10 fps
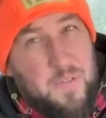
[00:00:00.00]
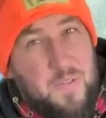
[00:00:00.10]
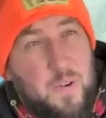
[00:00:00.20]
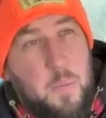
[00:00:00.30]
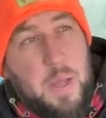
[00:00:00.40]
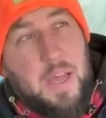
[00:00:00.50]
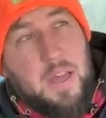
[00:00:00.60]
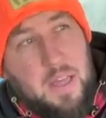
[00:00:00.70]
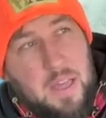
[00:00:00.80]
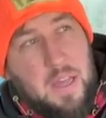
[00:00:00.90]
for a bit,
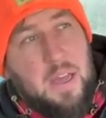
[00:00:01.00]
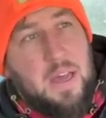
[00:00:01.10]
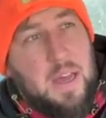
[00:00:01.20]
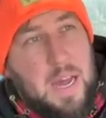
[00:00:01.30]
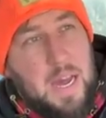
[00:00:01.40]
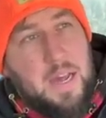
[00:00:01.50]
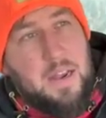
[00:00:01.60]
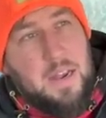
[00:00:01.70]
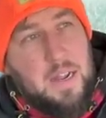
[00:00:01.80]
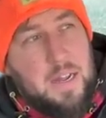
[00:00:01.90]

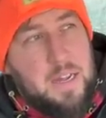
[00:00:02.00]
and